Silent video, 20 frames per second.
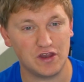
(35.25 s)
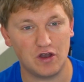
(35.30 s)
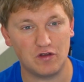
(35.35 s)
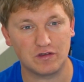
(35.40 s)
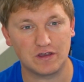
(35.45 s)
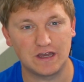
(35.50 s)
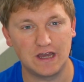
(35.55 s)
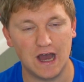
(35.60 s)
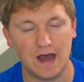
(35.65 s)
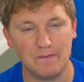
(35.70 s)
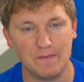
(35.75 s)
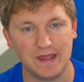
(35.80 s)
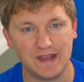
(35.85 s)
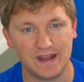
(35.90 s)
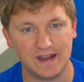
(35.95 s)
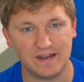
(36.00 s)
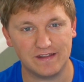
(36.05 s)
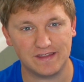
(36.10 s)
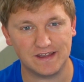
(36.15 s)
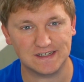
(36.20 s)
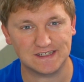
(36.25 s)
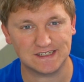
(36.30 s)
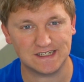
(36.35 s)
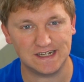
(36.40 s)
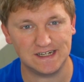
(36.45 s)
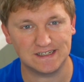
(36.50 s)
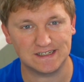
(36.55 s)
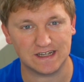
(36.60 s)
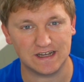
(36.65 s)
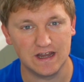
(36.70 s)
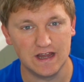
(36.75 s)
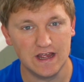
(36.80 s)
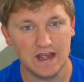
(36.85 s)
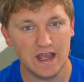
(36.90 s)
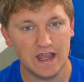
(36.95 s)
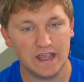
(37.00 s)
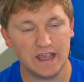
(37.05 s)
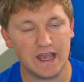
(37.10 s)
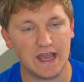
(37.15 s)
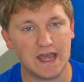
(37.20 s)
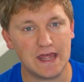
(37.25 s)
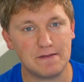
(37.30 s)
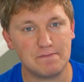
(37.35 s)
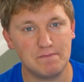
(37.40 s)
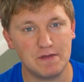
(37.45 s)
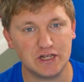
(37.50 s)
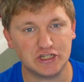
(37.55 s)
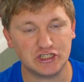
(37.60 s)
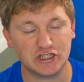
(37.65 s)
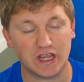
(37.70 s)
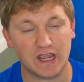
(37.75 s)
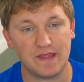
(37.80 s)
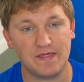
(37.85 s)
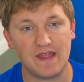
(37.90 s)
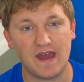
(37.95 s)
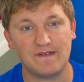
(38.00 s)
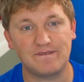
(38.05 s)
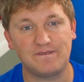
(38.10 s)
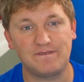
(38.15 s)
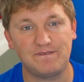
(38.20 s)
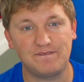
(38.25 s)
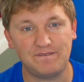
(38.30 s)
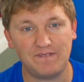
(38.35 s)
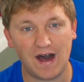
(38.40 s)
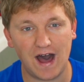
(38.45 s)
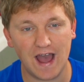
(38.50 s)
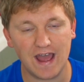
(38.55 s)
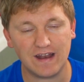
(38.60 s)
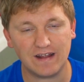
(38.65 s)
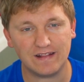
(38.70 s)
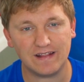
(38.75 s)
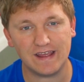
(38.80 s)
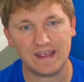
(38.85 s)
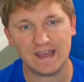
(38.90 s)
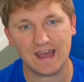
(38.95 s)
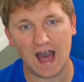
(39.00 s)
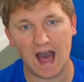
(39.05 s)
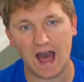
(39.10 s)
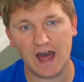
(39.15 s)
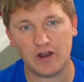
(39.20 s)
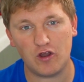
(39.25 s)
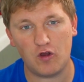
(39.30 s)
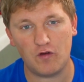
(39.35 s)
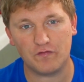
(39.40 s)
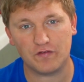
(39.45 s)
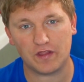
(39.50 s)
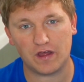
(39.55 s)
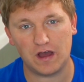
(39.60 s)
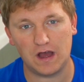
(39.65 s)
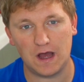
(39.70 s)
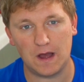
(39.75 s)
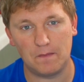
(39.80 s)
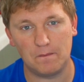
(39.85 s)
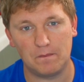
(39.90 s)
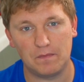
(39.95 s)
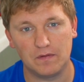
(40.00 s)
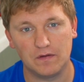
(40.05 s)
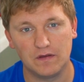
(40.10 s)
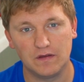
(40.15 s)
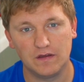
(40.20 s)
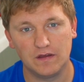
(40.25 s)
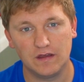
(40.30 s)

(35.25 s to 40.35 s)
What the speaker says: You know, coming into this season, you had Michigan that finally got over the hump.